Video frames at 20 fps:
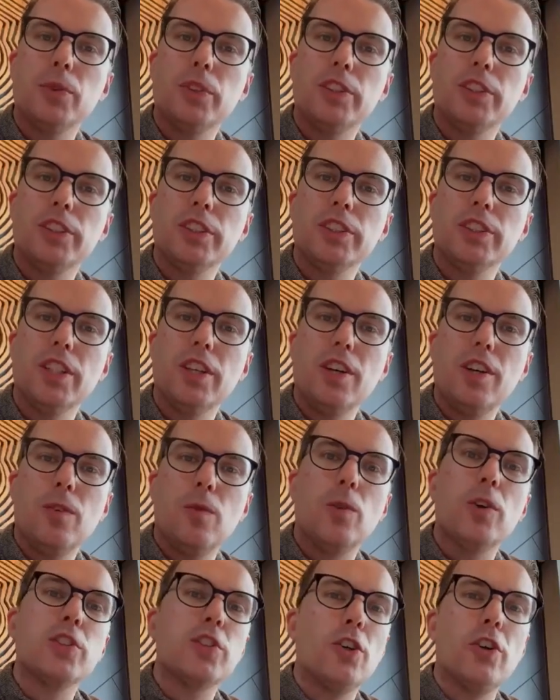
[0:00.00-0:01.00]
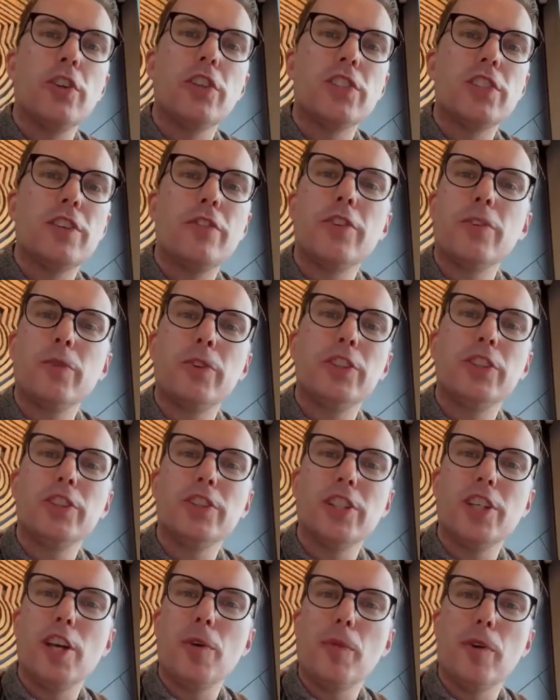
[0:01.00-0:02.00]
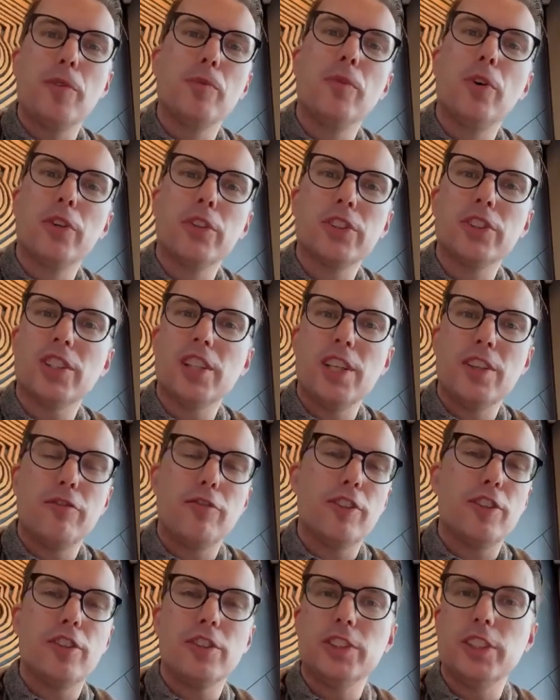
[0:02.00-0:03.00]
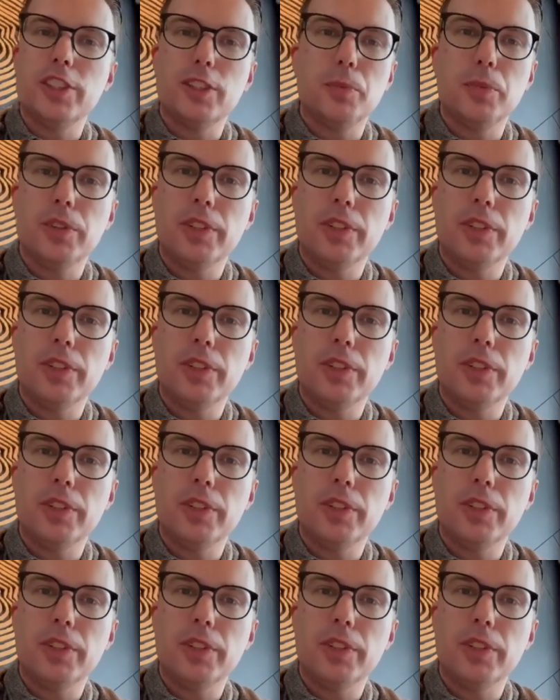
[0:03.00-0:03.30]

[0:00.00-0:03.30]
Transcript: which is what's all the stuff that we should say about modern slavery or data